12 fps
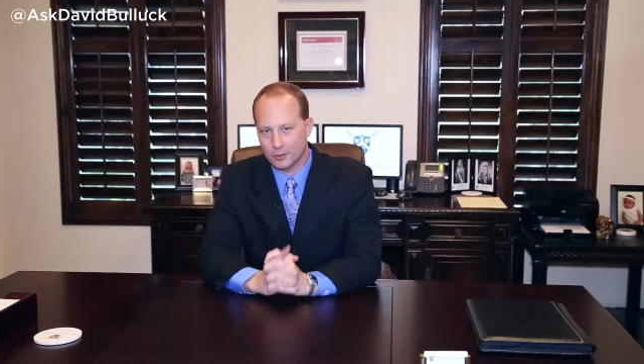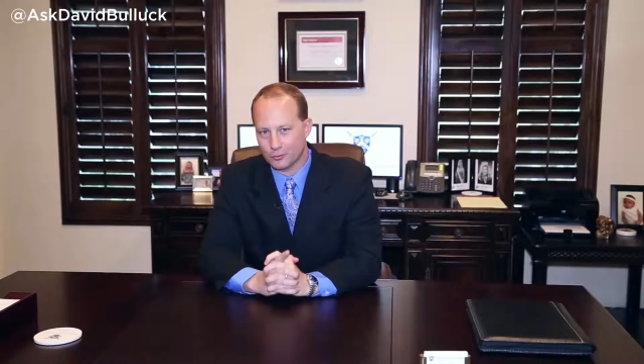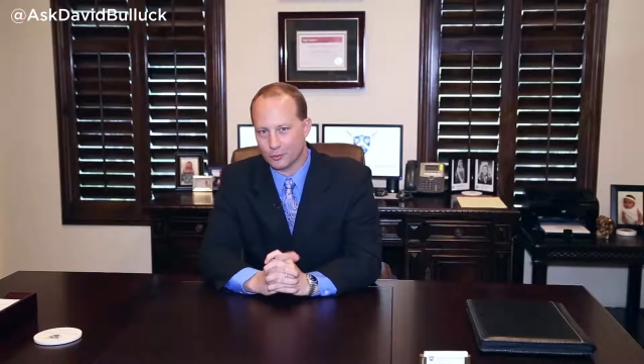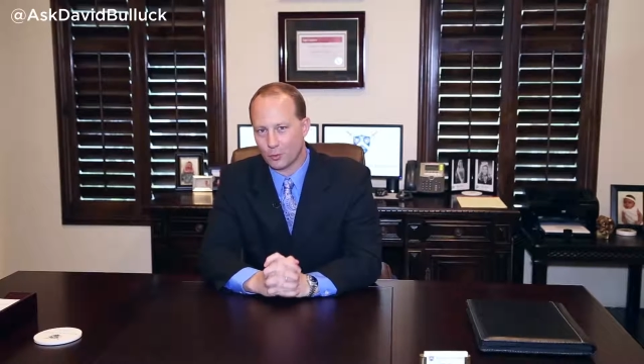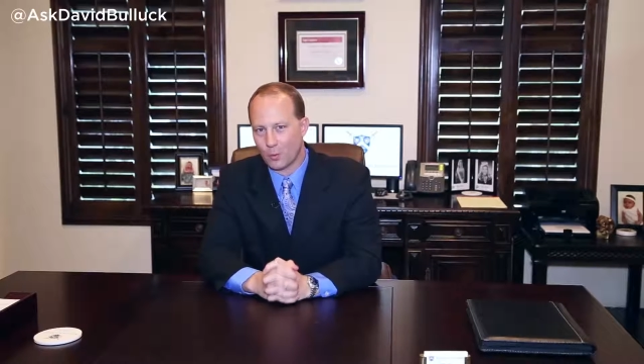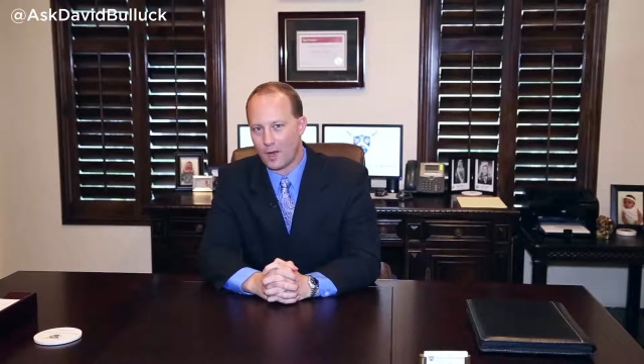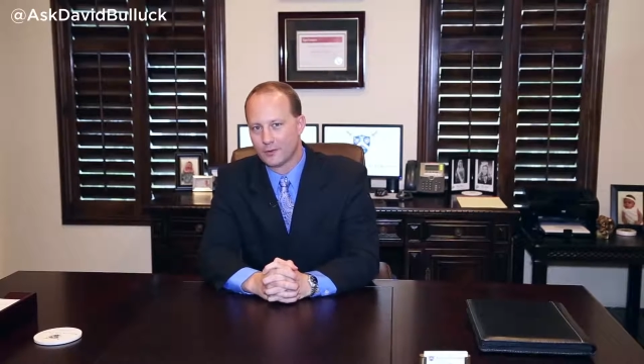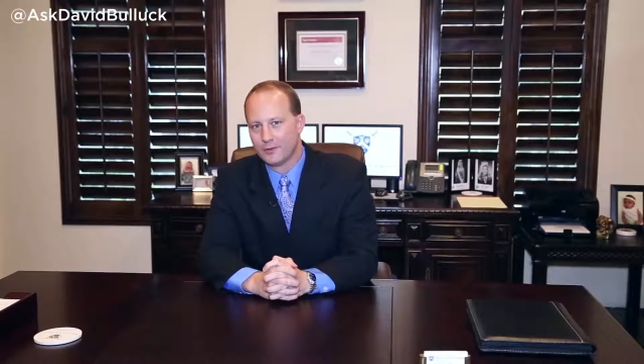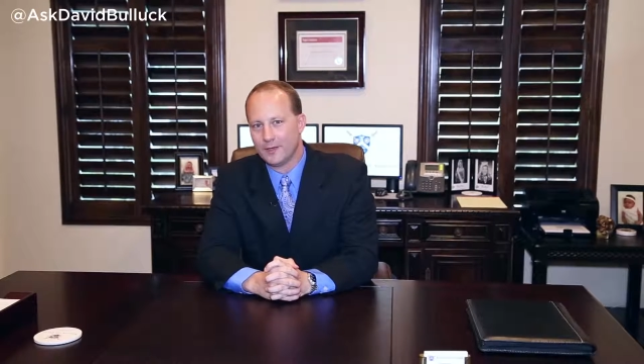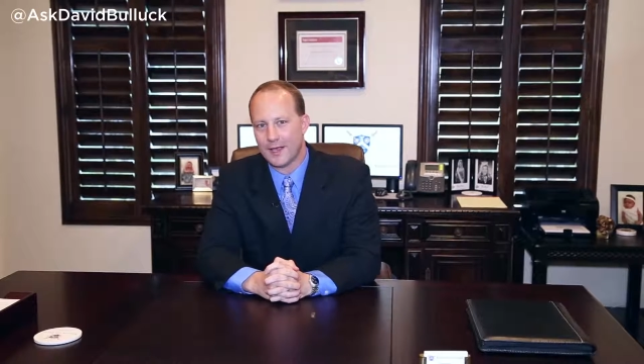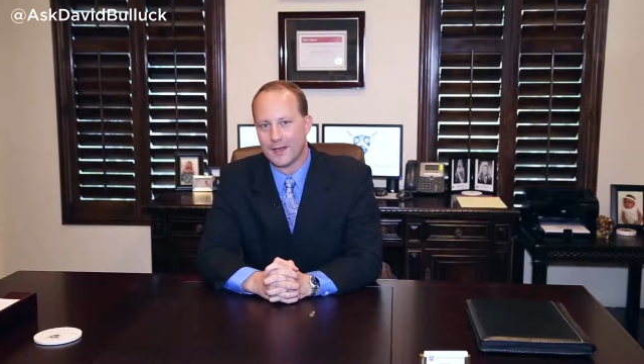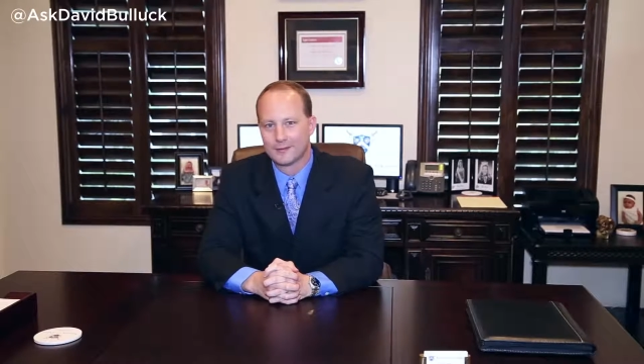So you're
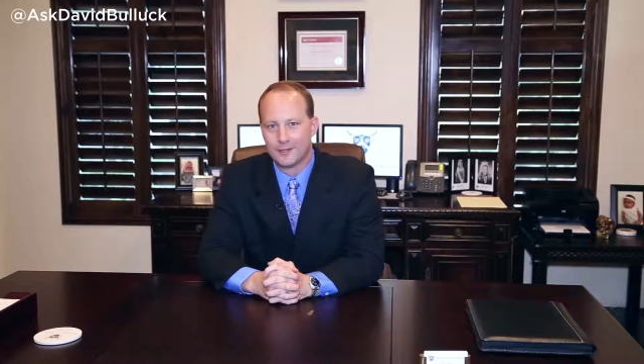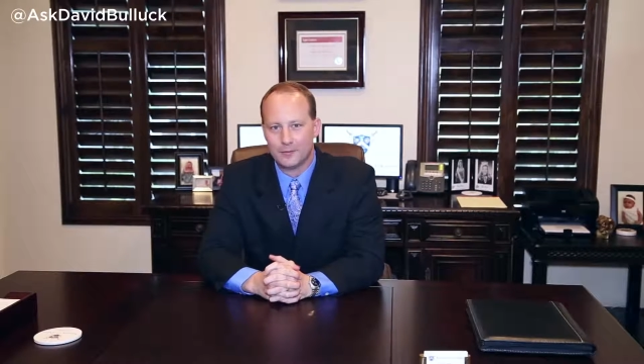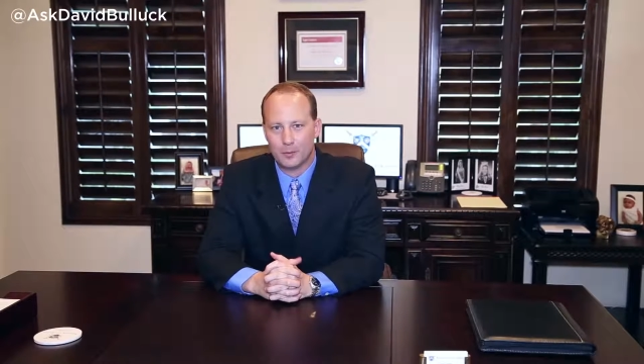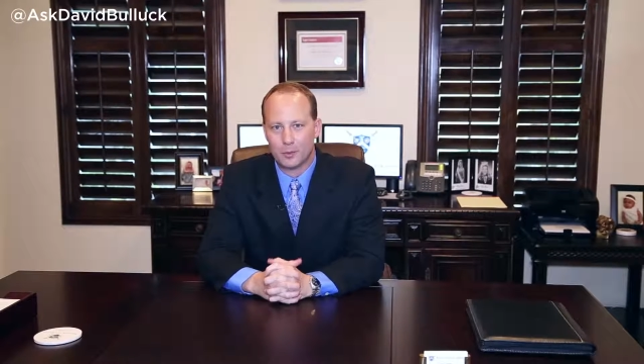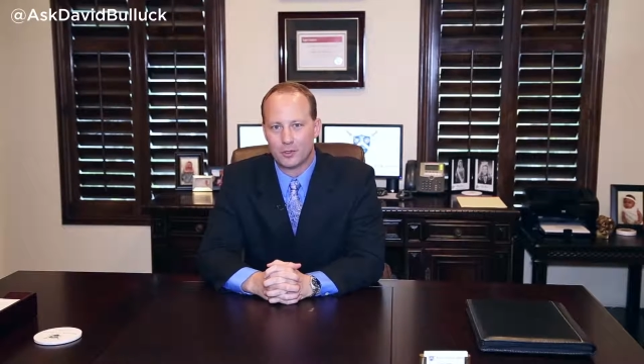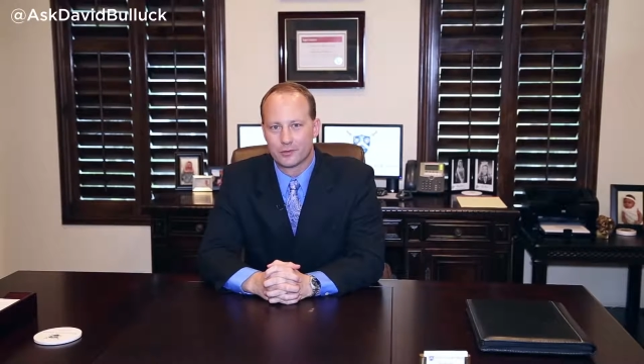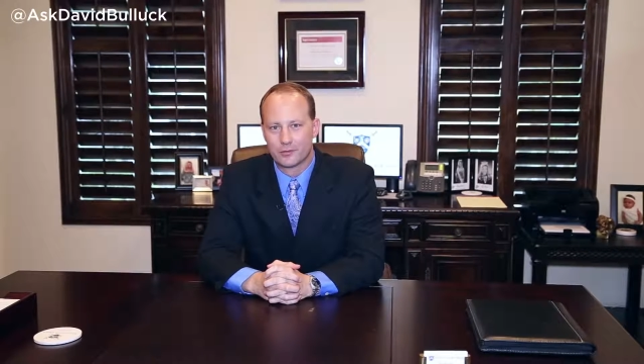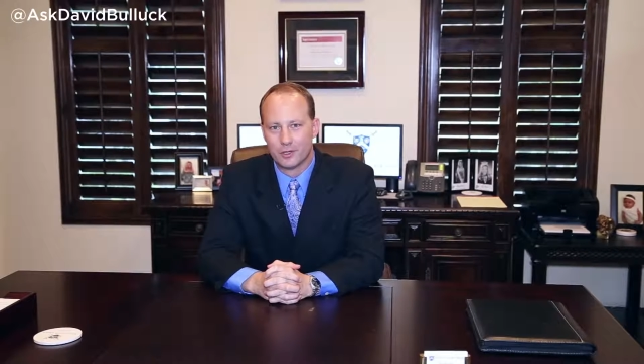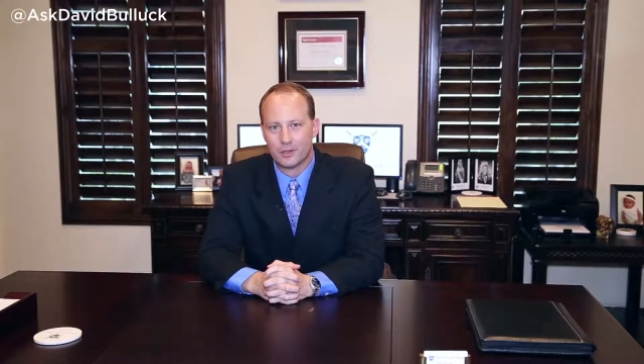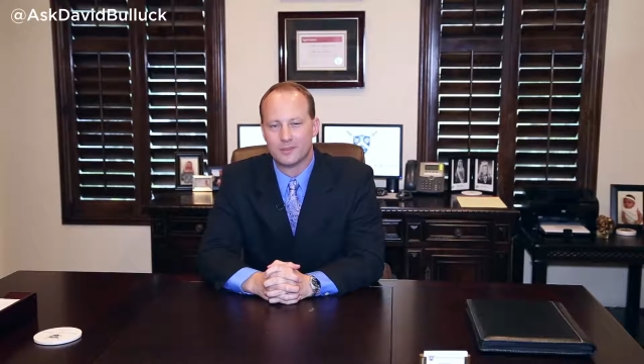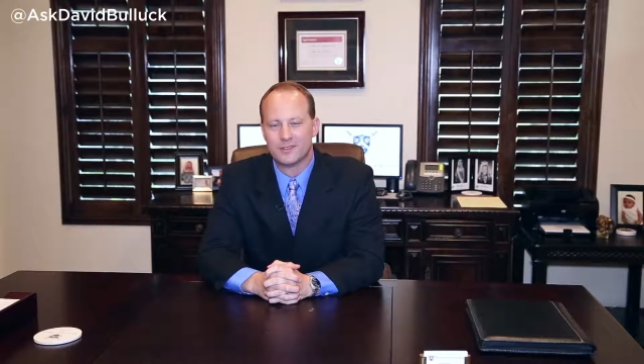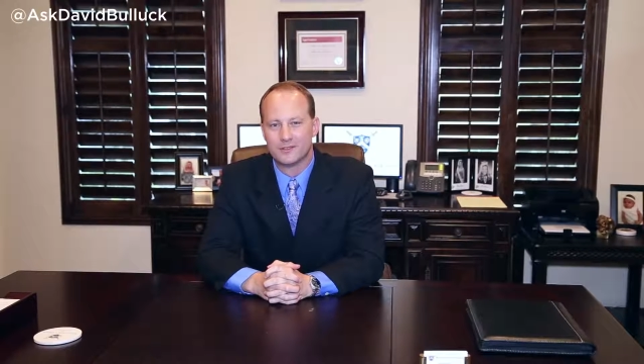watching the Ask David Bulluck
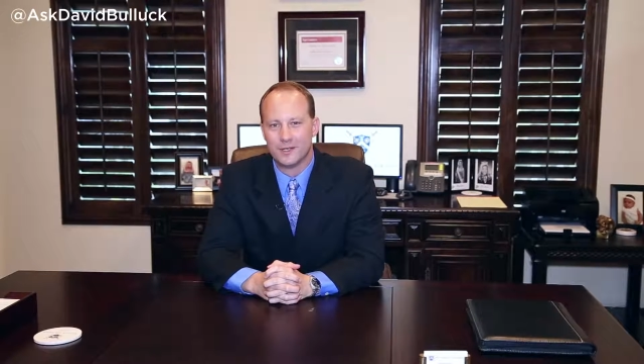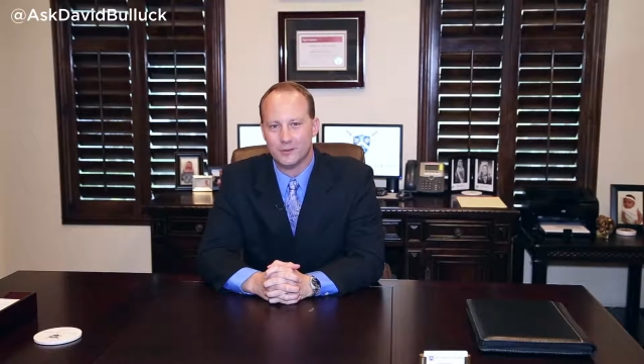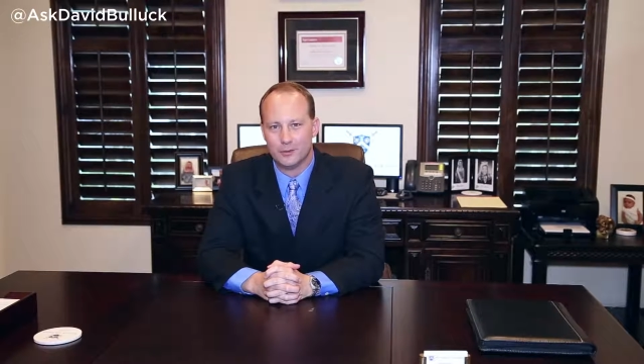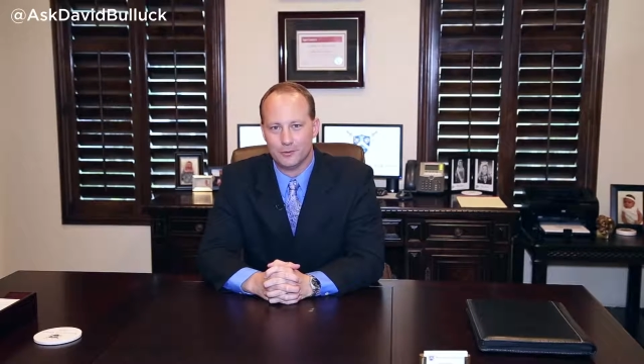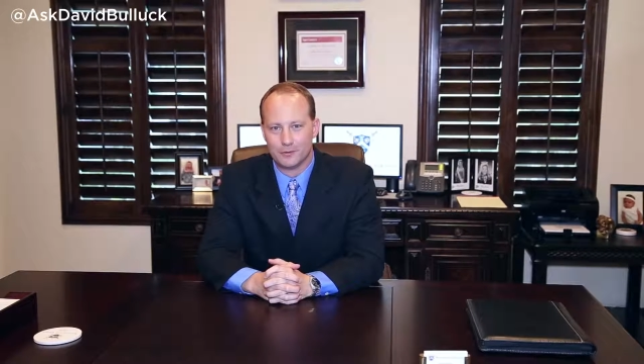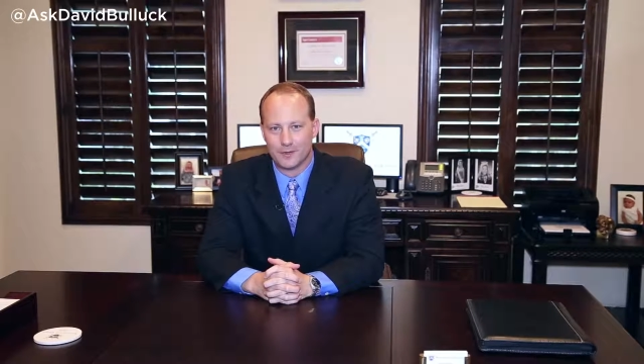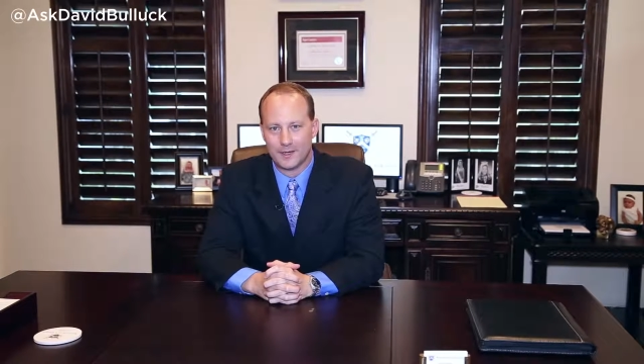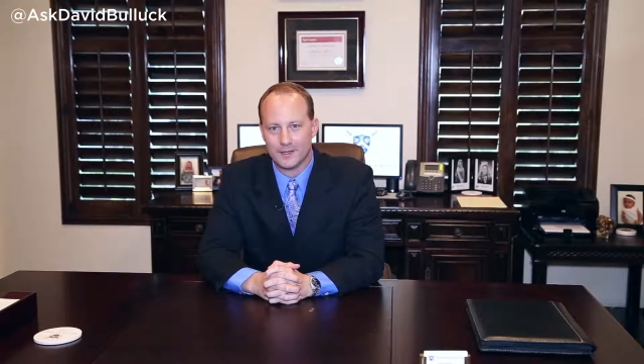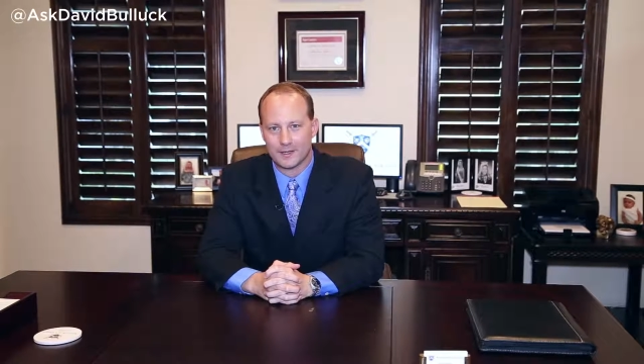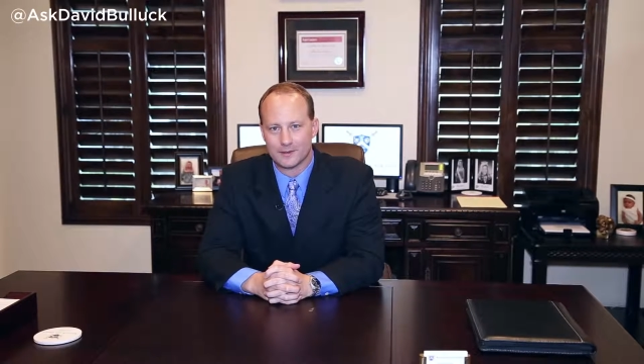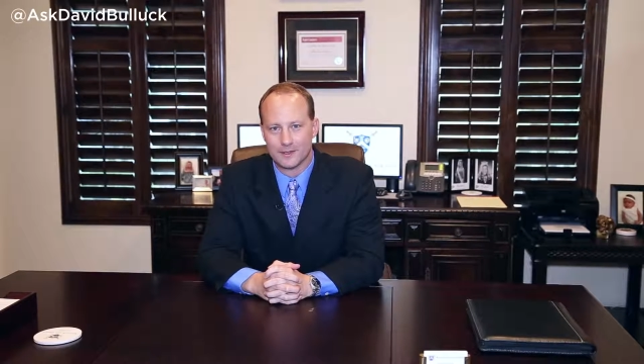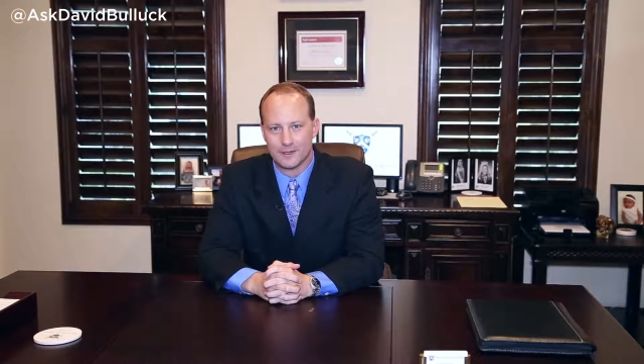Show. Stay tuned to find
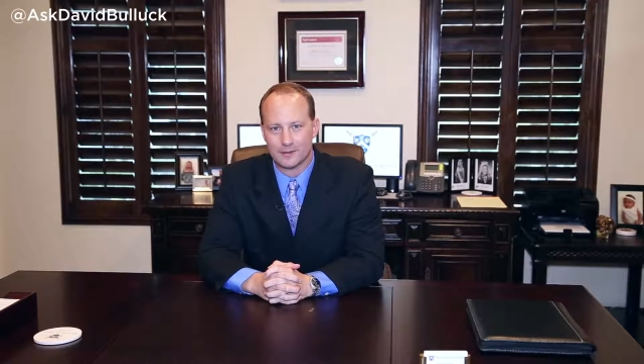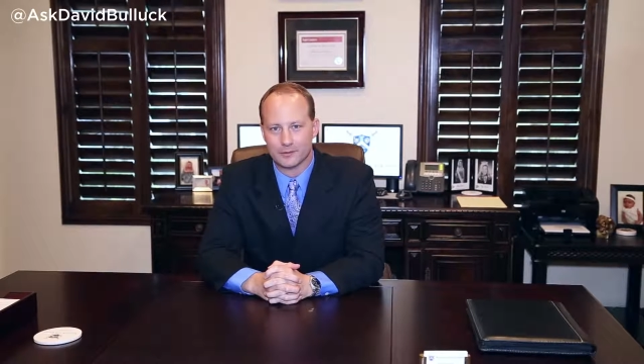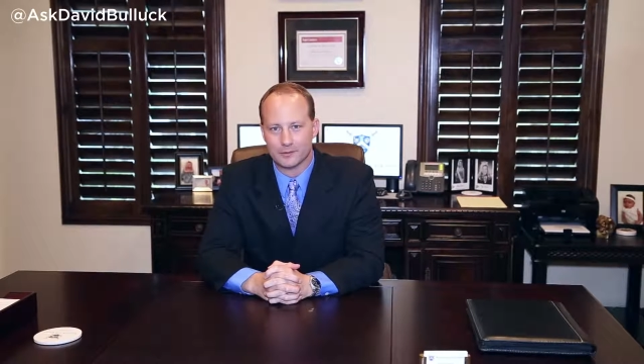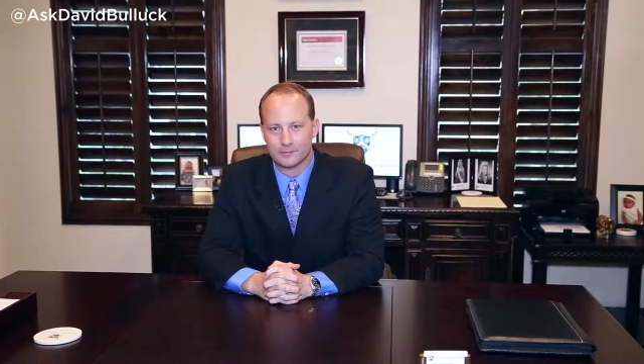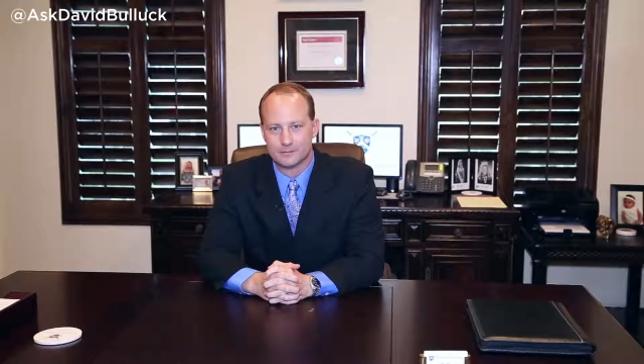out the answer.